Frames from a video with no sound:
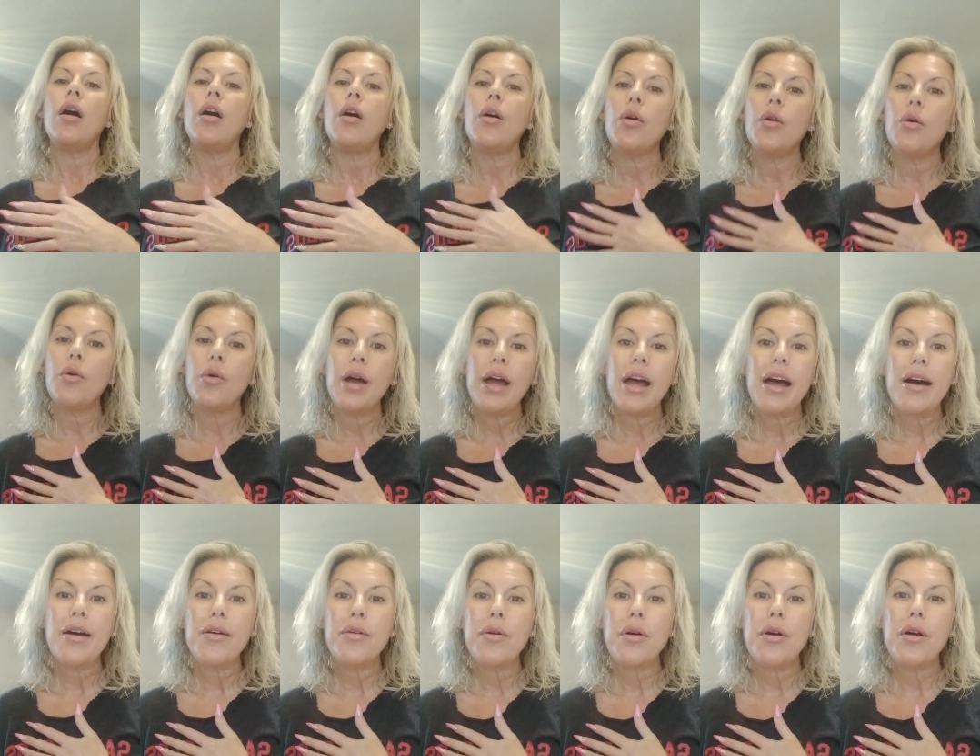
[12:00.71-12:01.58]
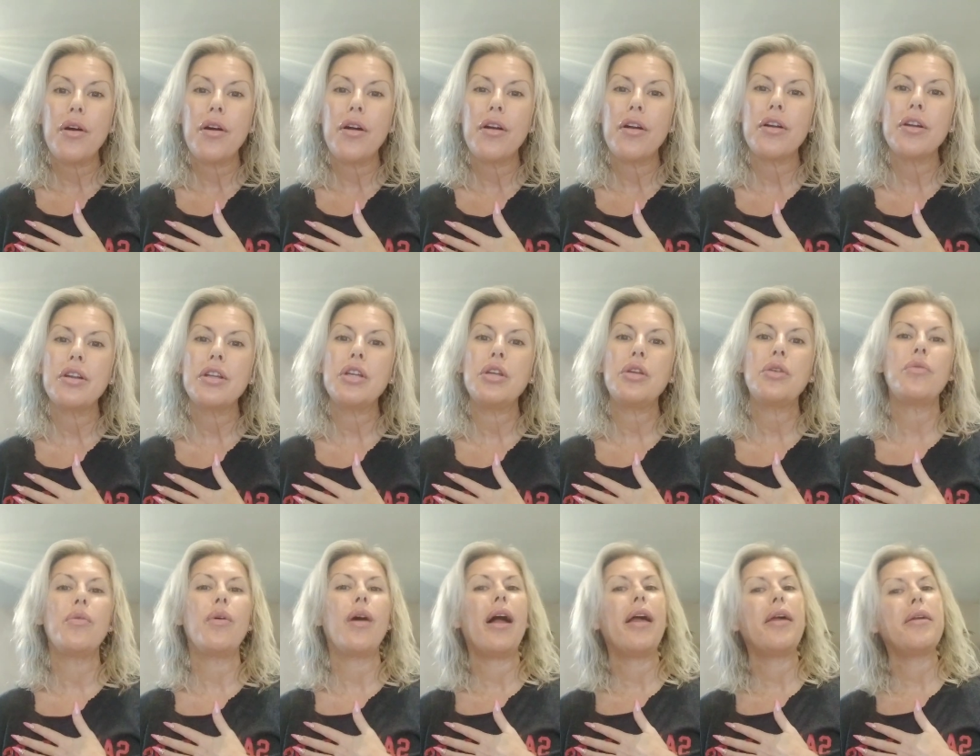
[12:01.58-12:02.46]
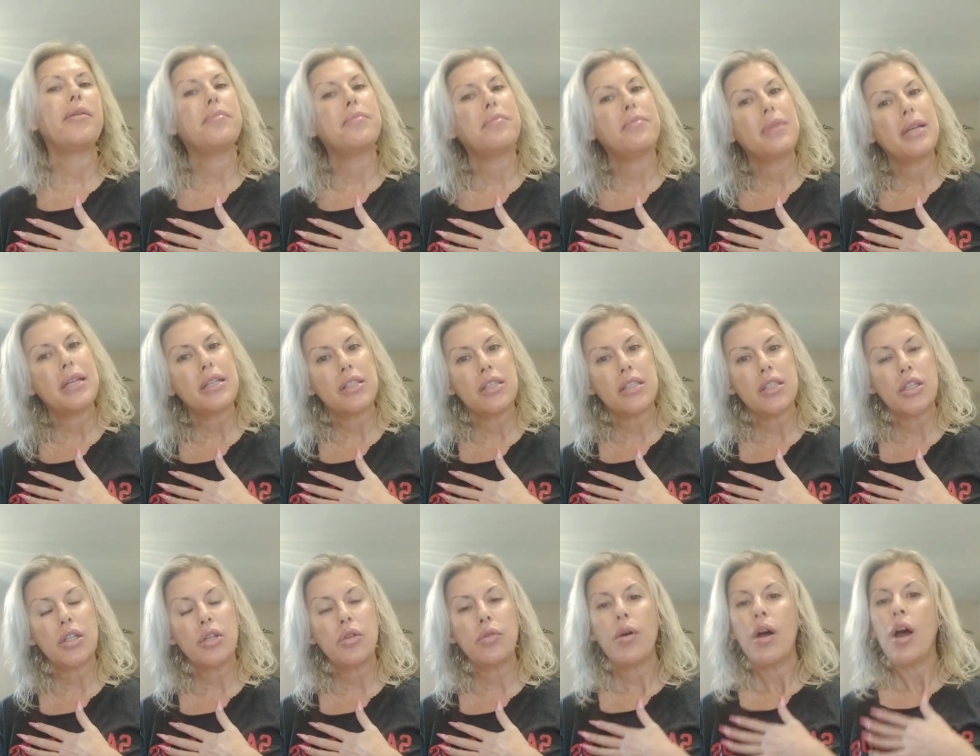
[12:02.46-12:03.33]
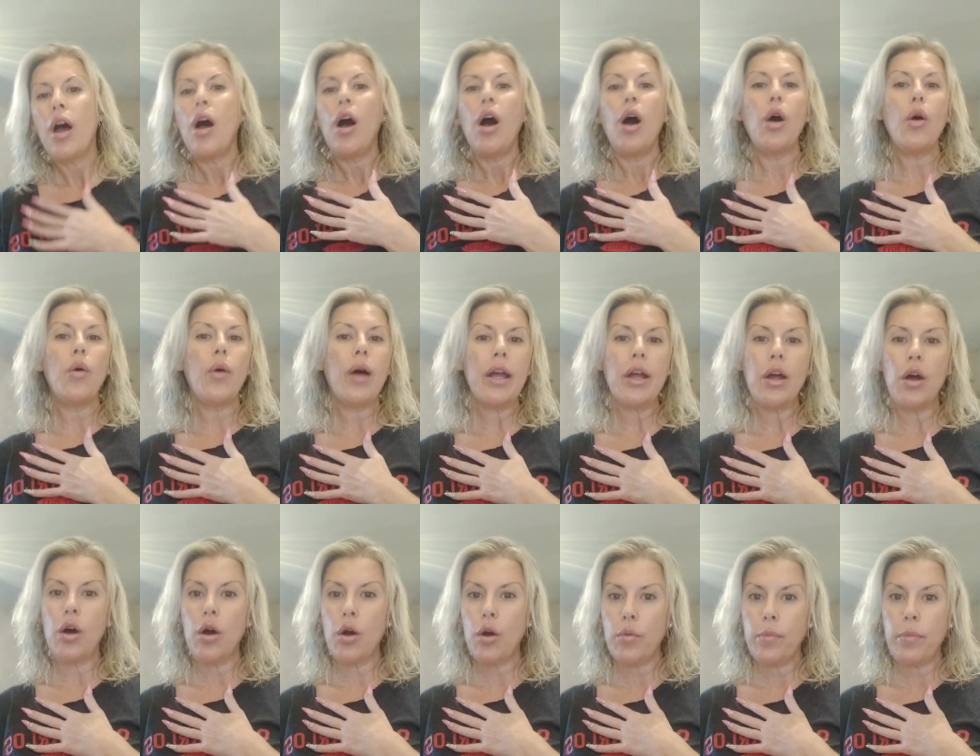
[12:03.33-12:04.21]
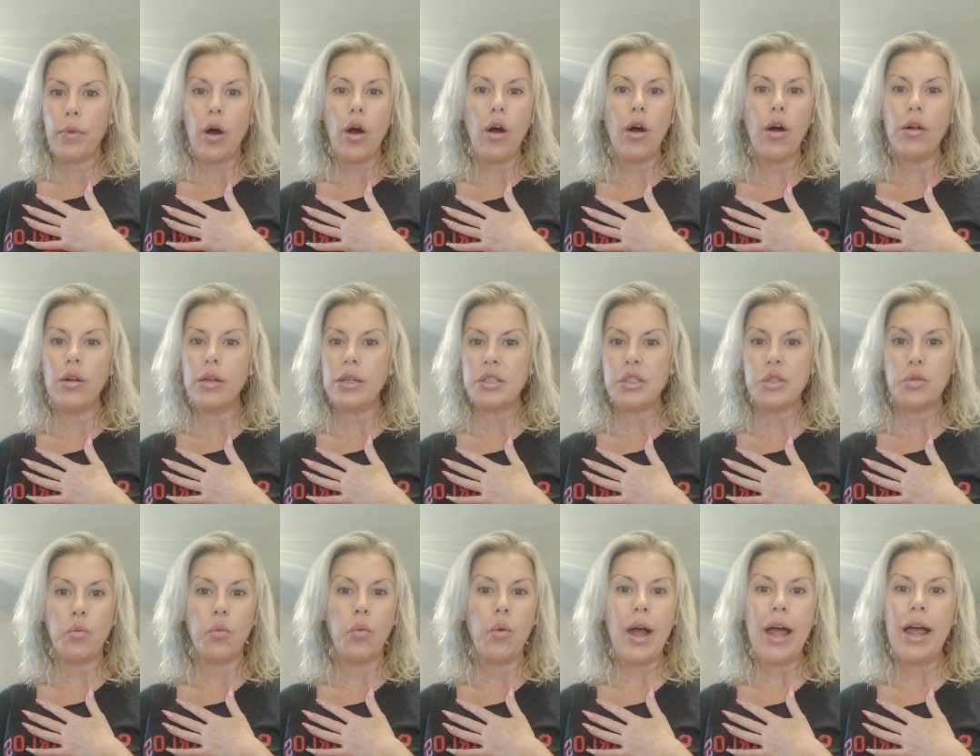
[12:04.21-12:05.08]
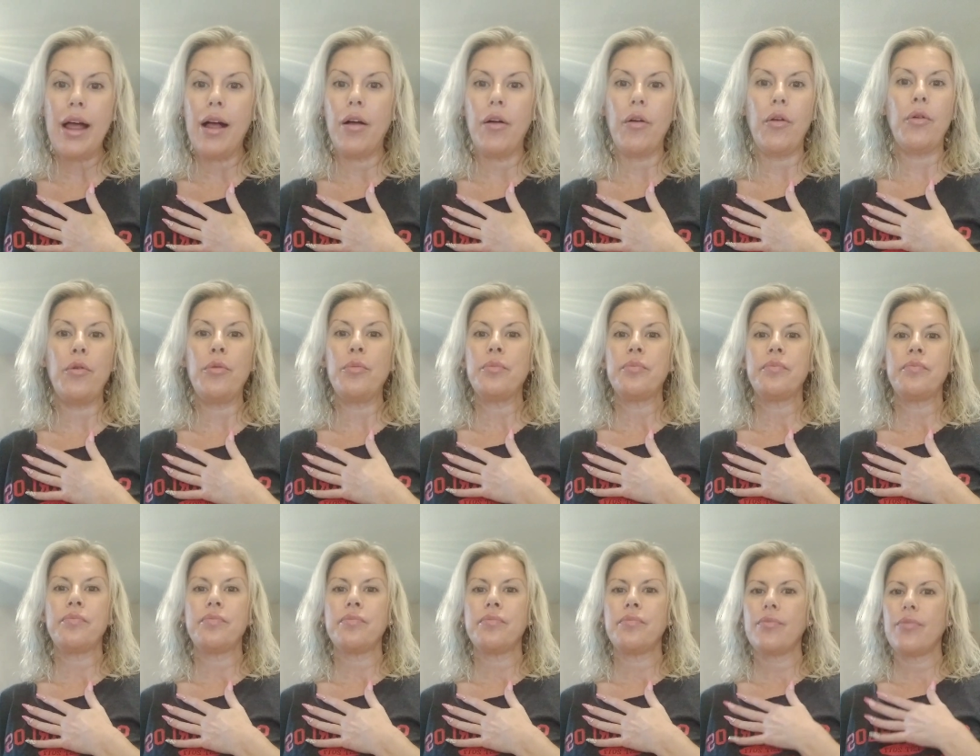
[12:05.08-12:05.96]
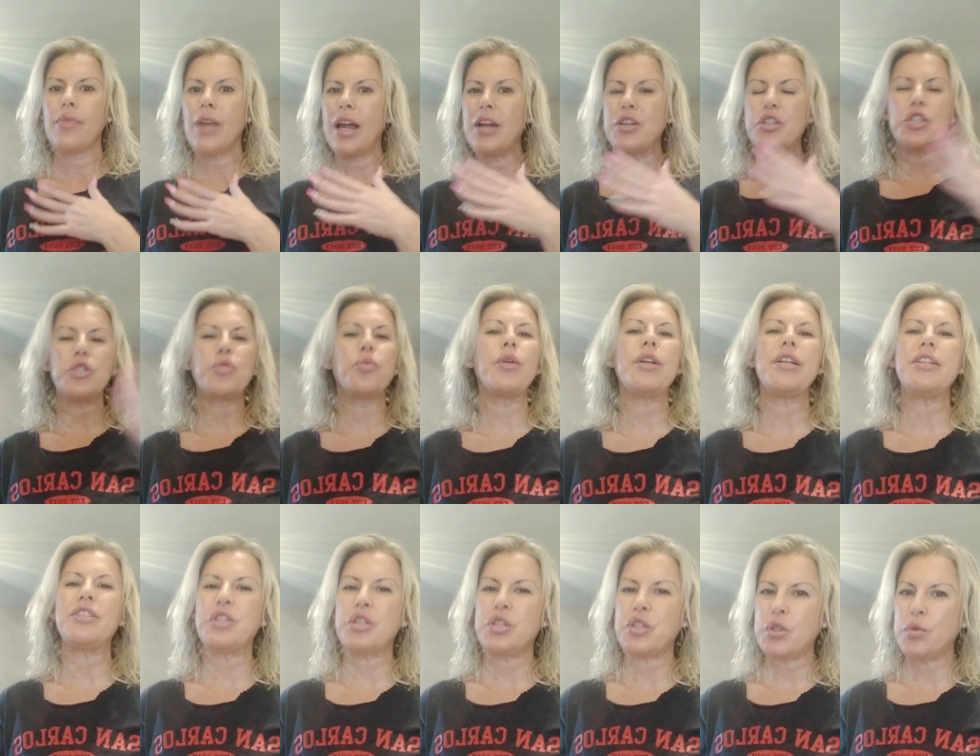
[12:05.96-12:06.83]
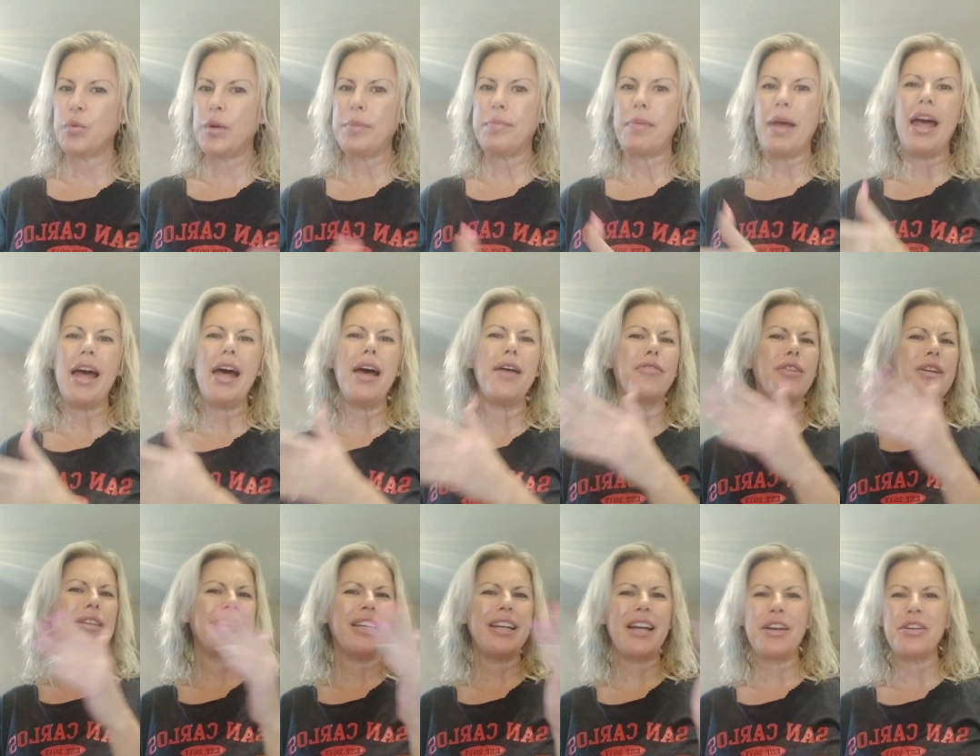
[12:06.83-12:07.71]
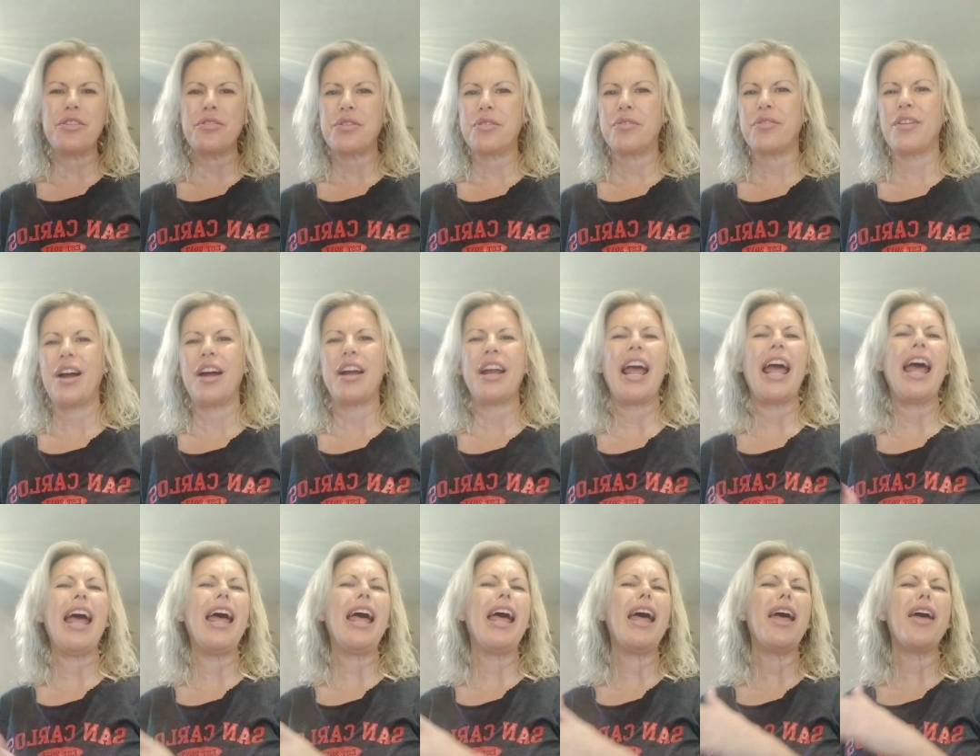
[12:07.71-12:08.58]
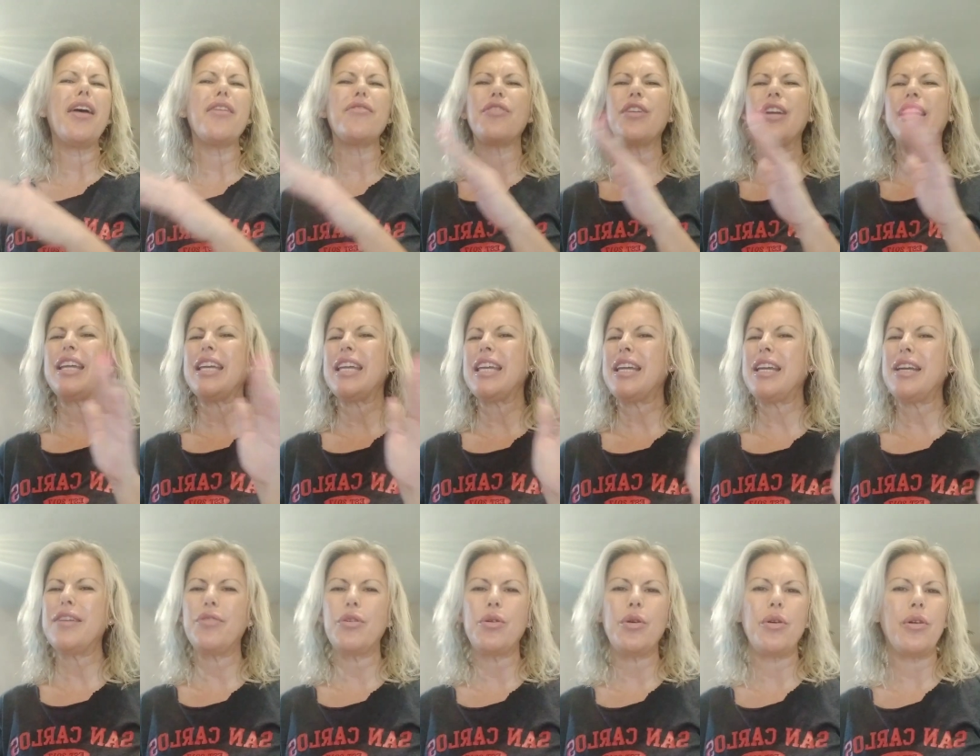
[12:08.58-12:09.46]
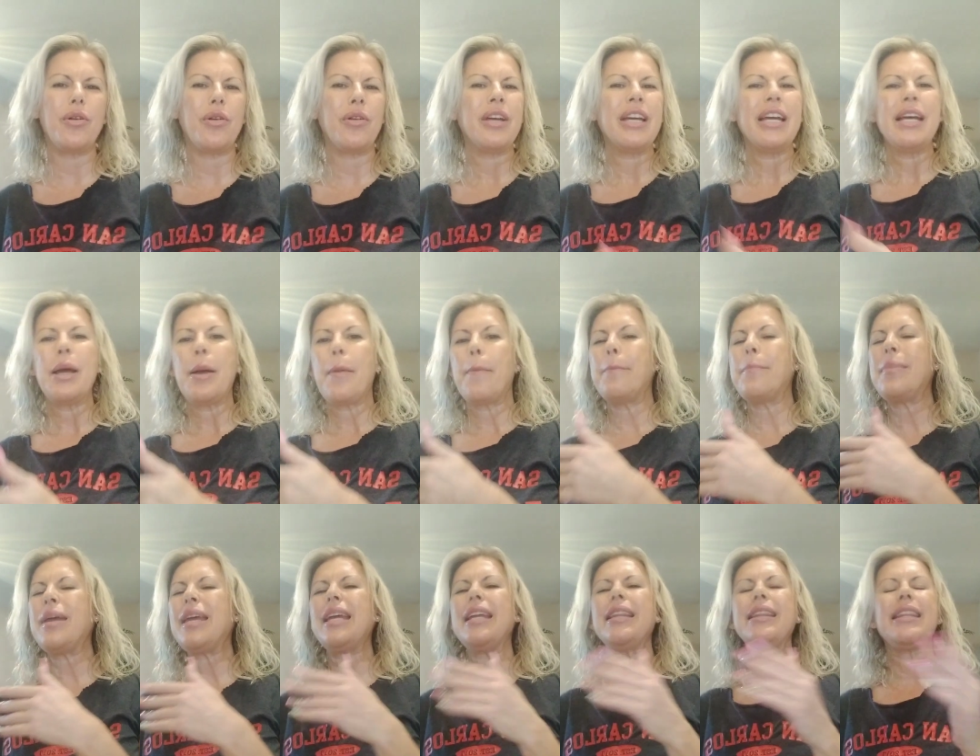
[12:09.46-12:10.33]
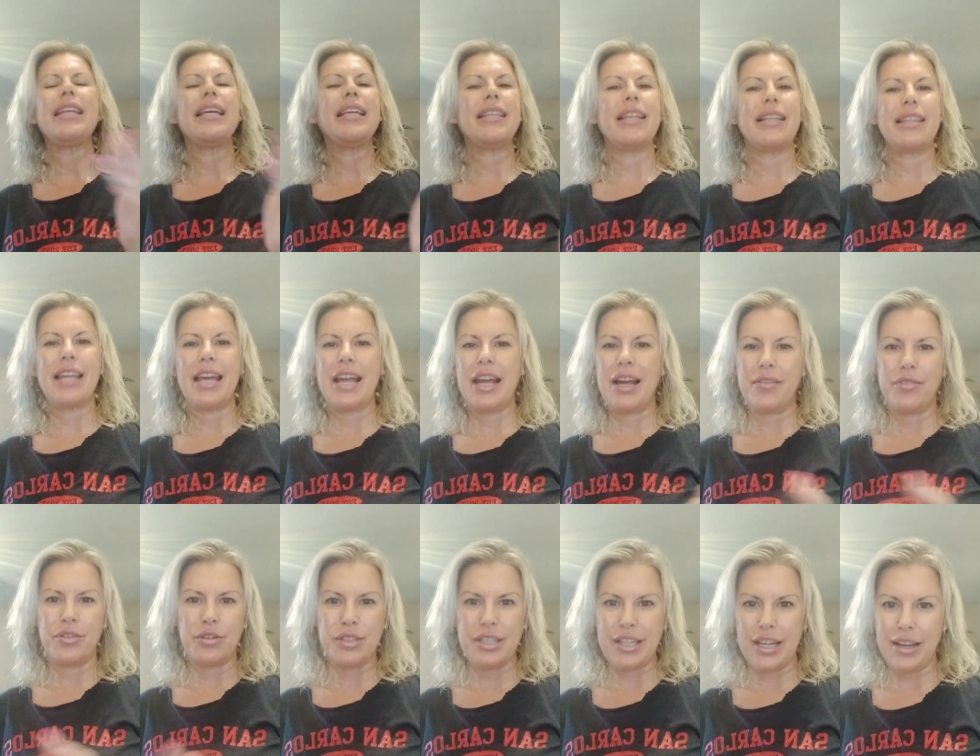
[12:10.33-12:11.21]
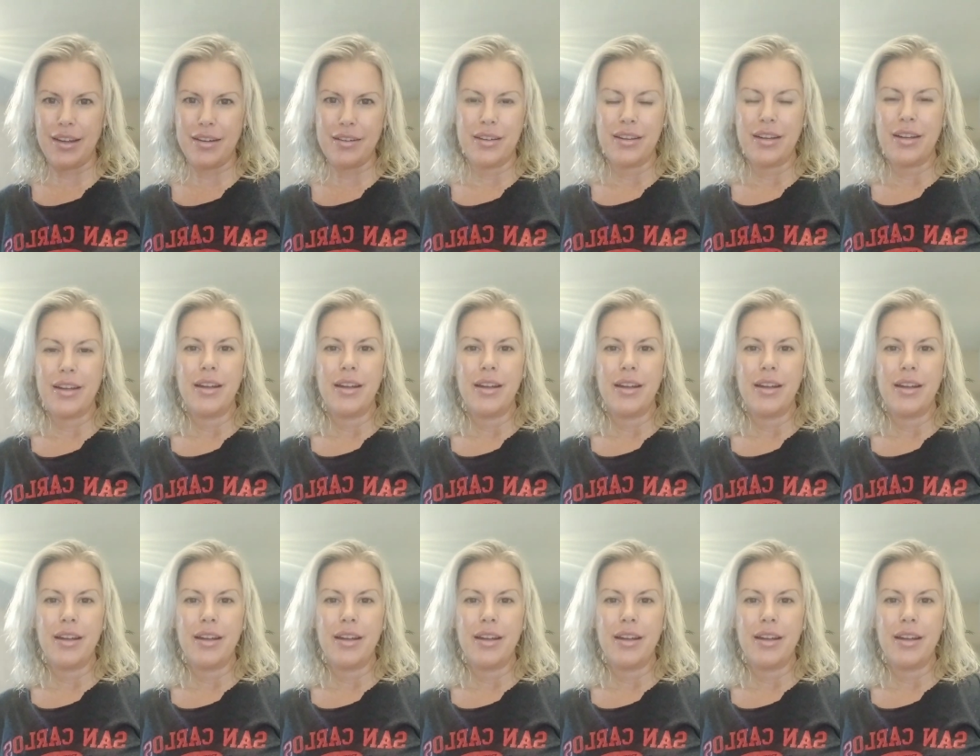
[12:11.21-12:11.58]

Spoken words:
Oh, how are you? I miss you. Oh, I hope all is well. And just wanting to sweep everything under the rug, every evil, mean thing that they ever did.